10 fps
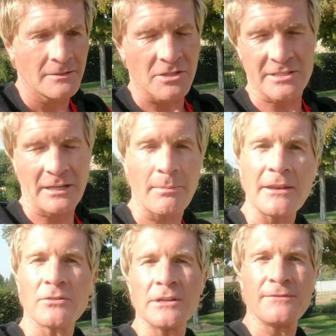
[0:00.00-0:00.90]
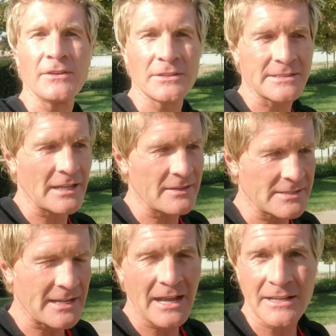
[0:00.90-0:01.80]
Just like Ben Greenfield said in
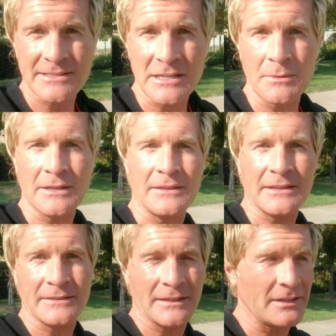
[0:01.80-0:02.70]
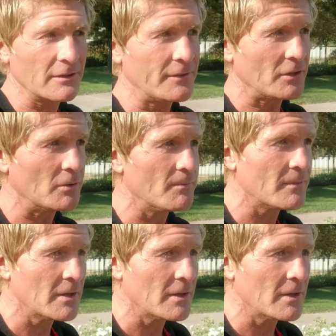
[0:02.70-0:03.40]
these guys and Siim in these interview,